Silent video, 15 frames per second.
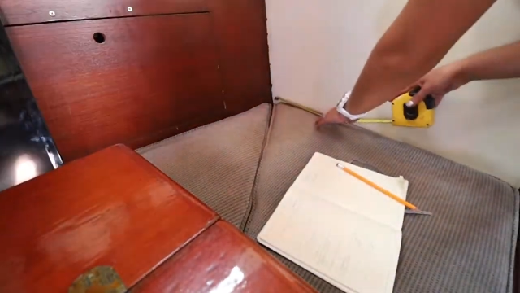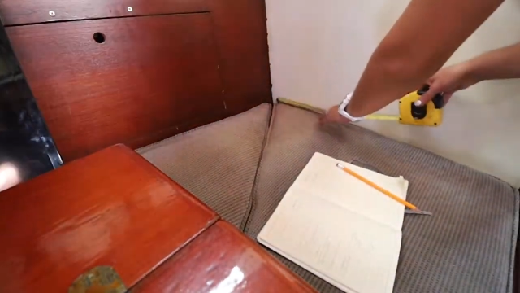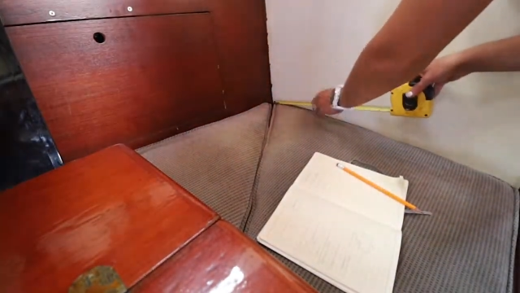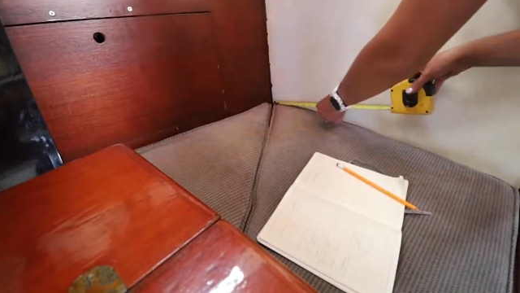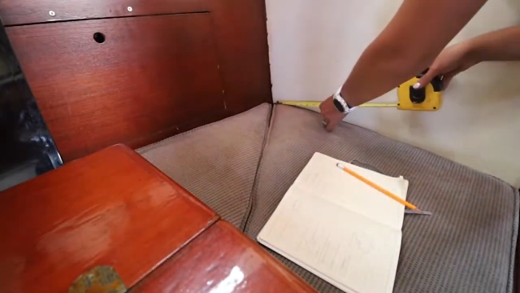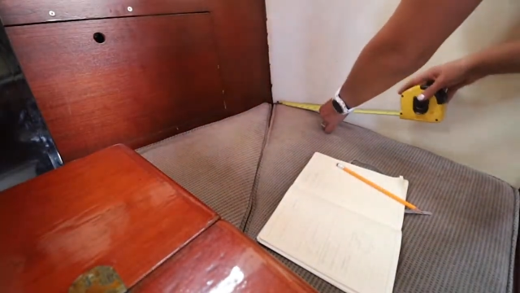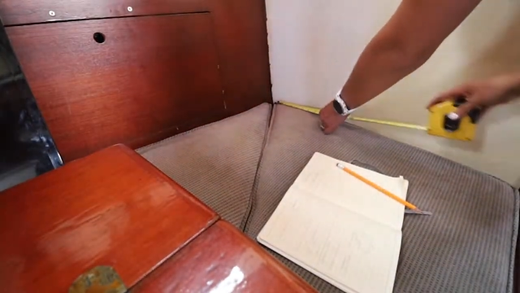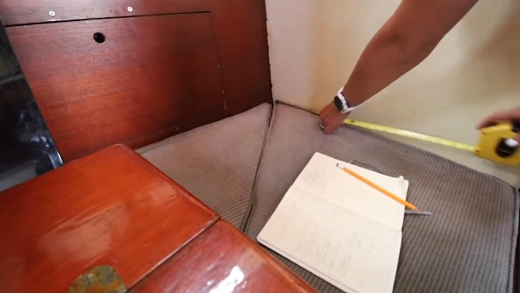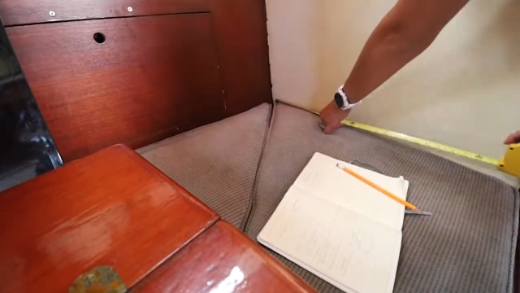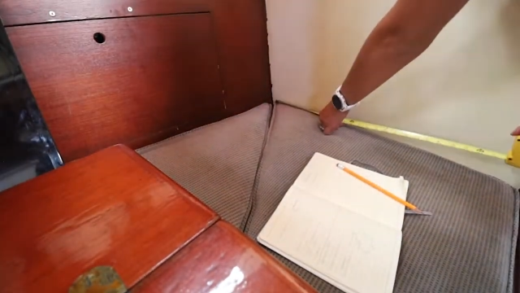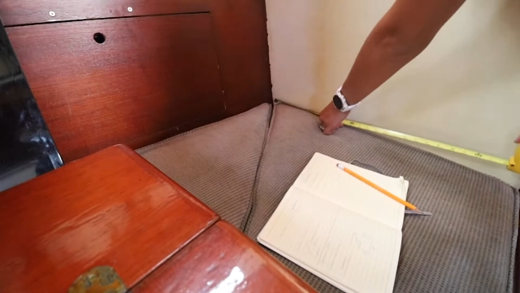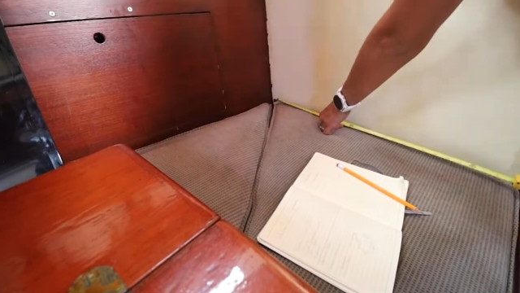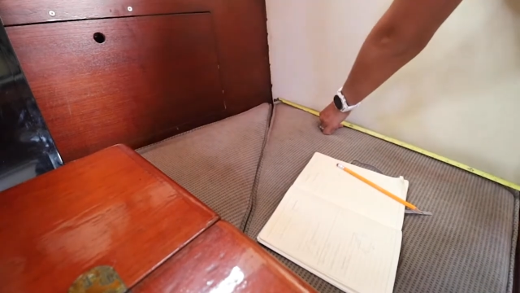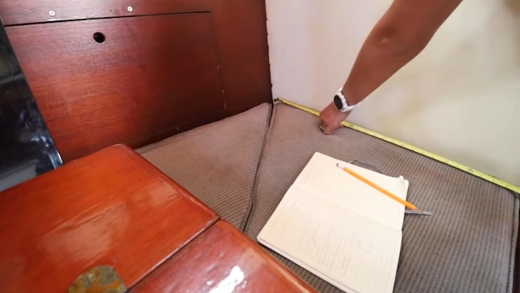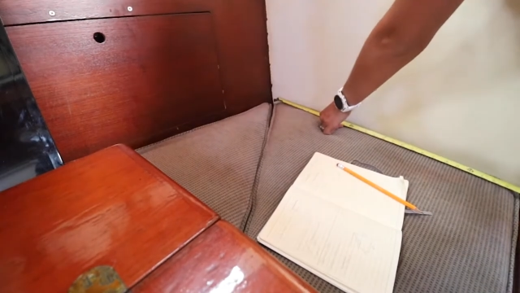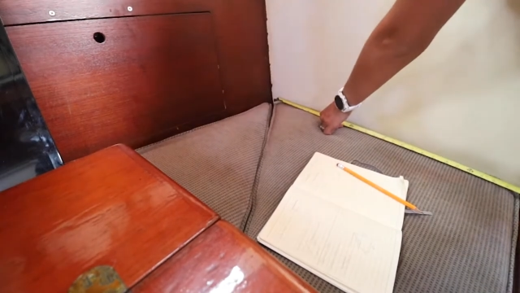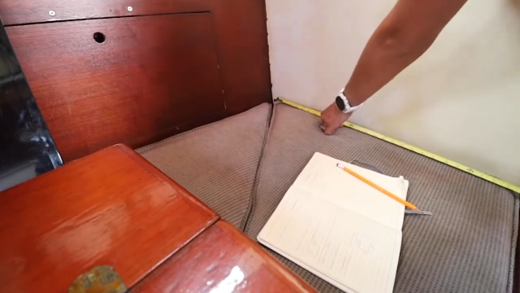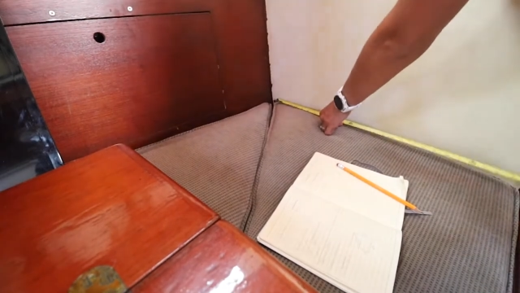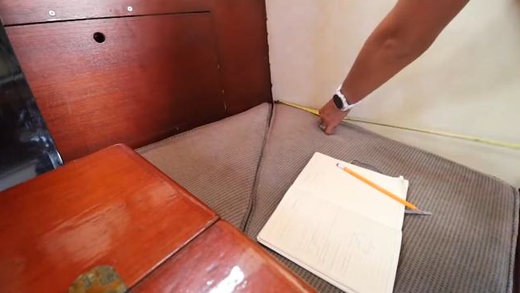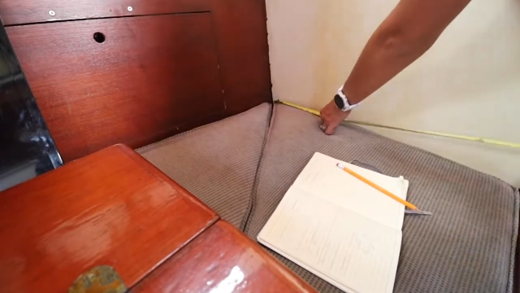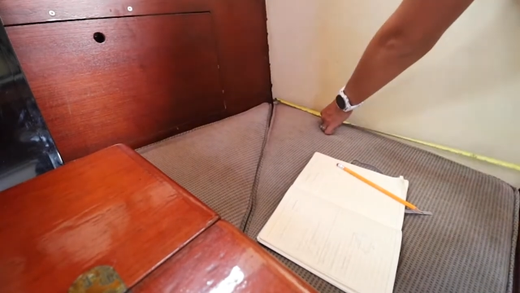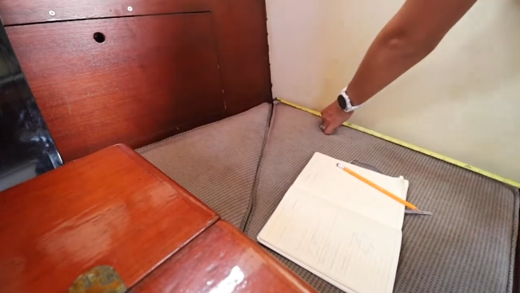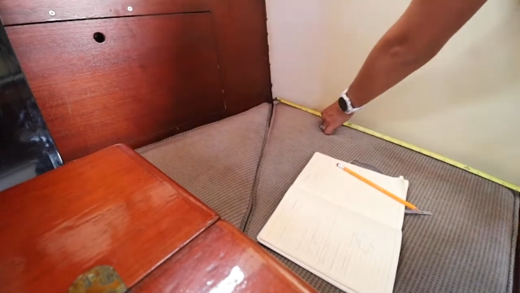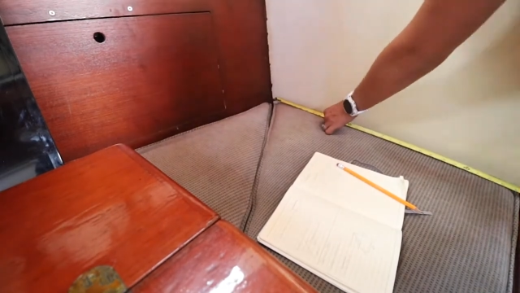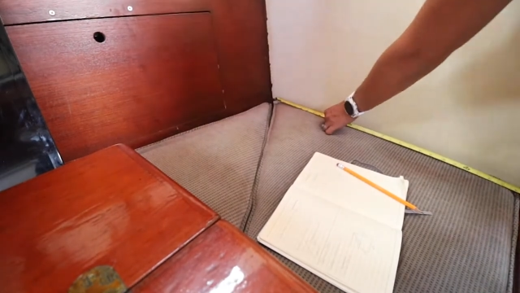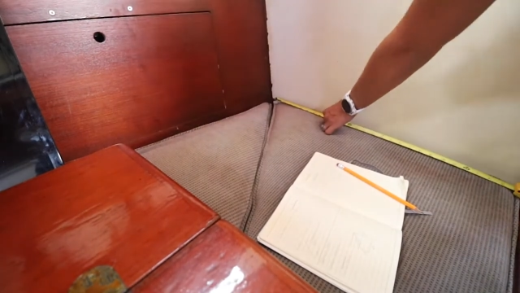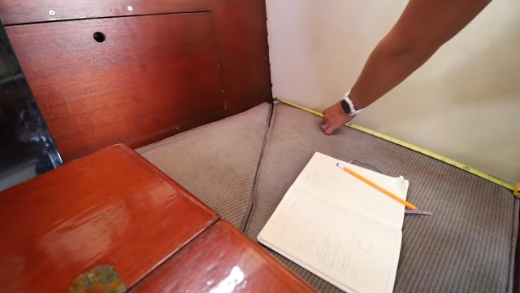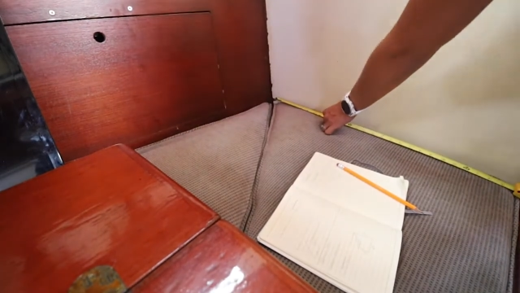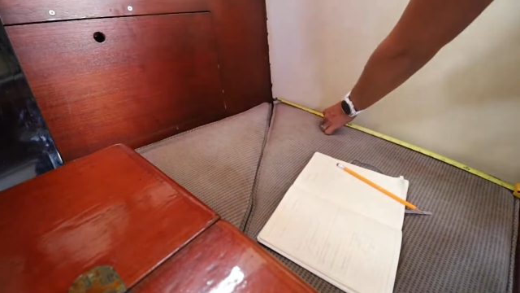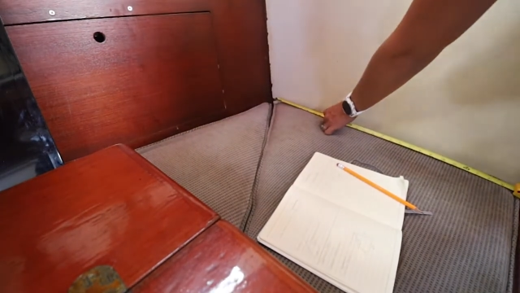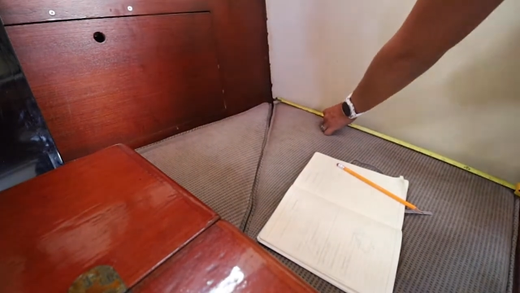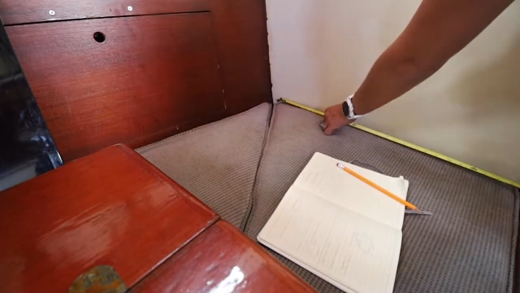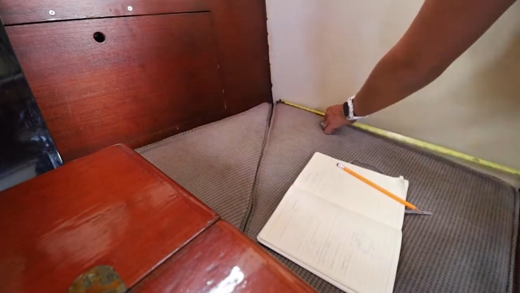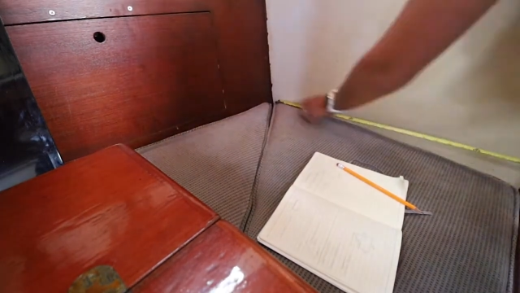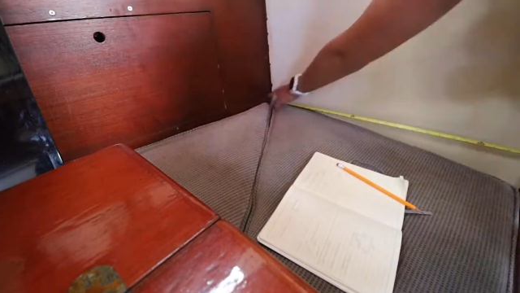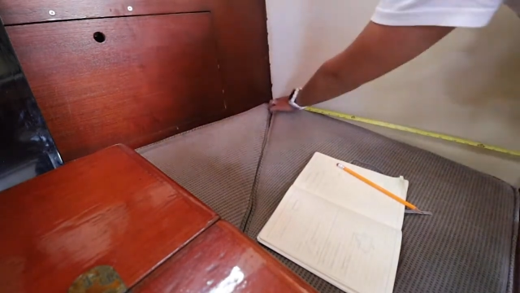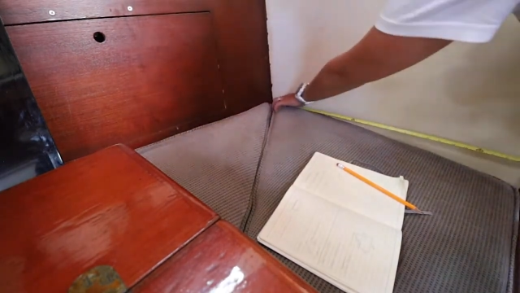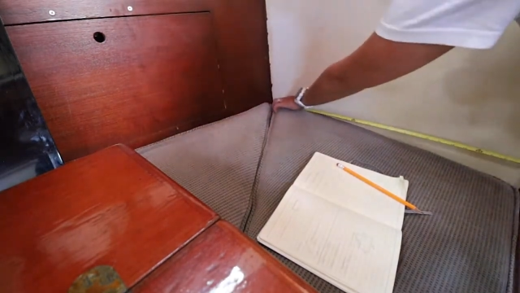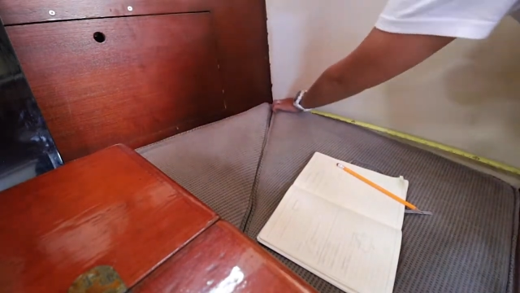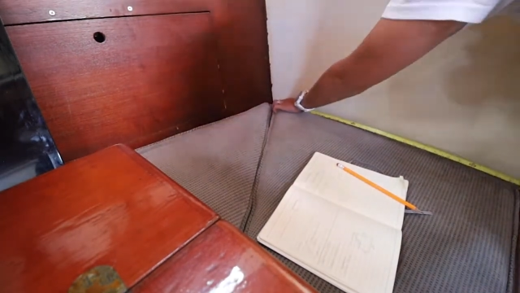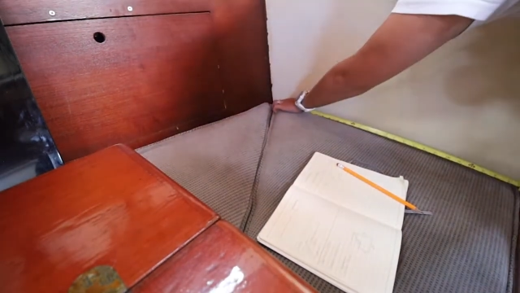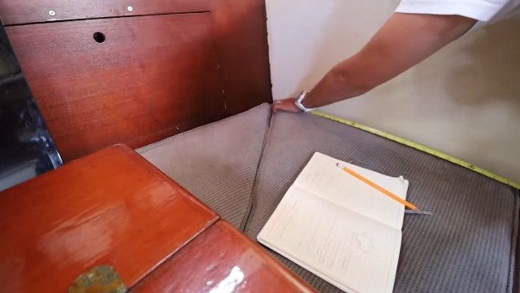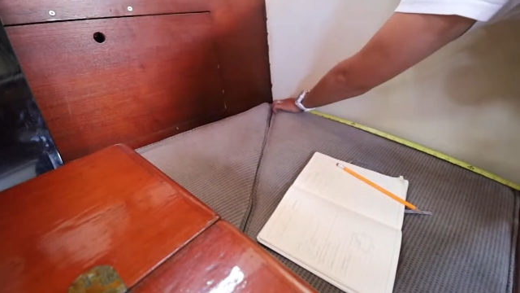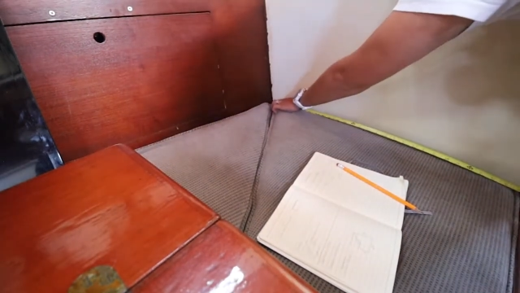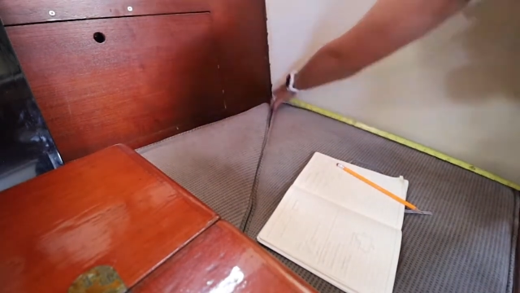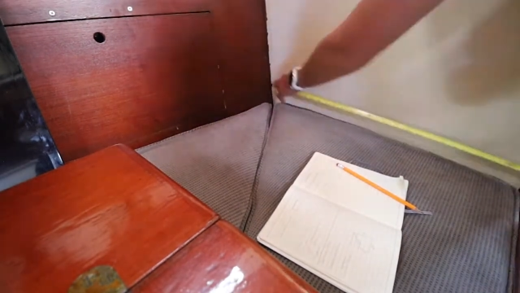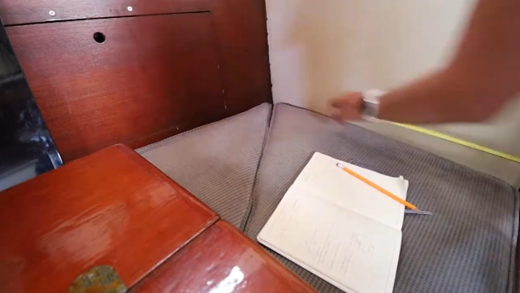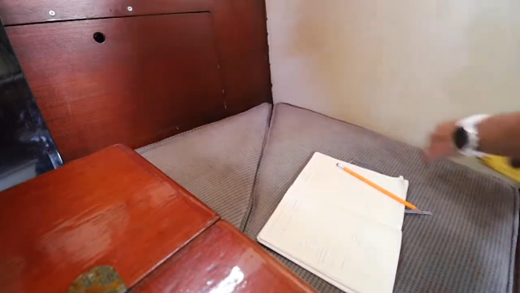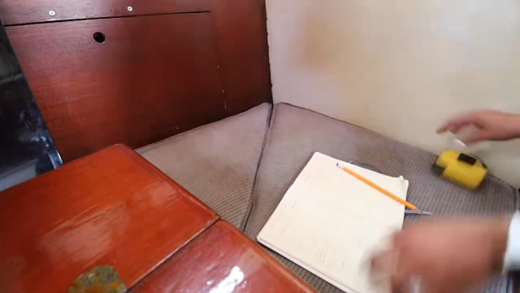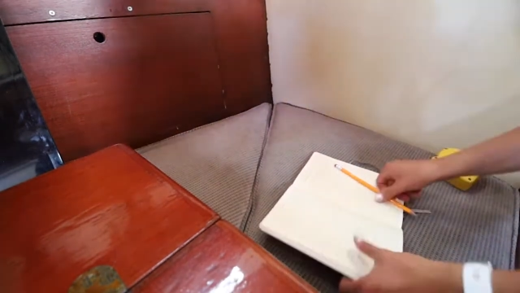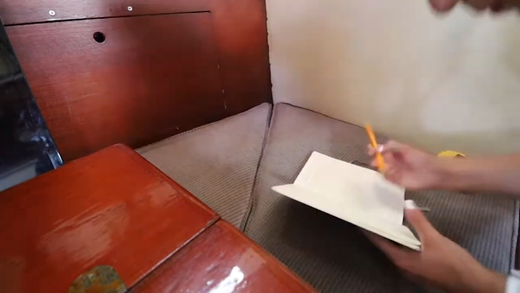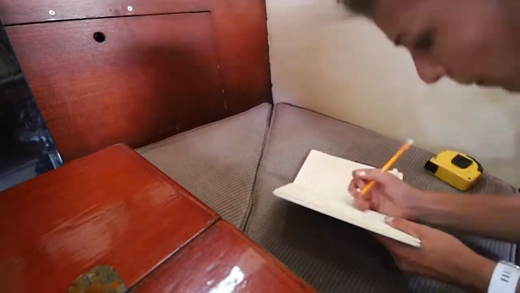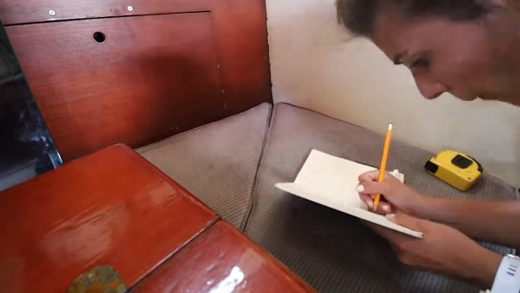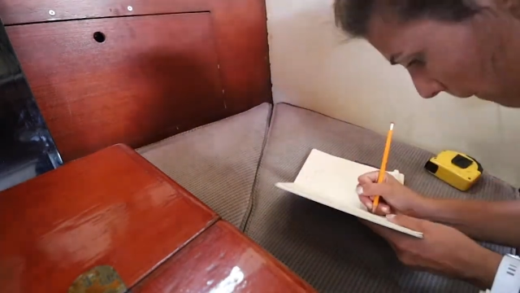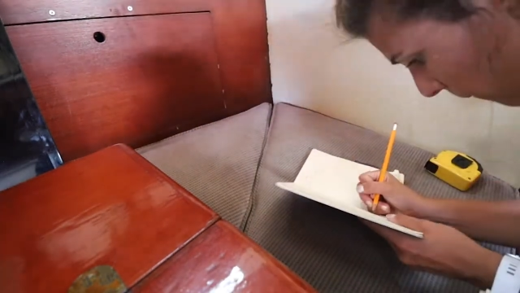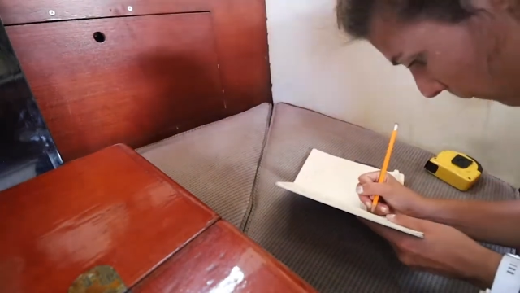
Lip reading: No face is visible, so there are no lips to read.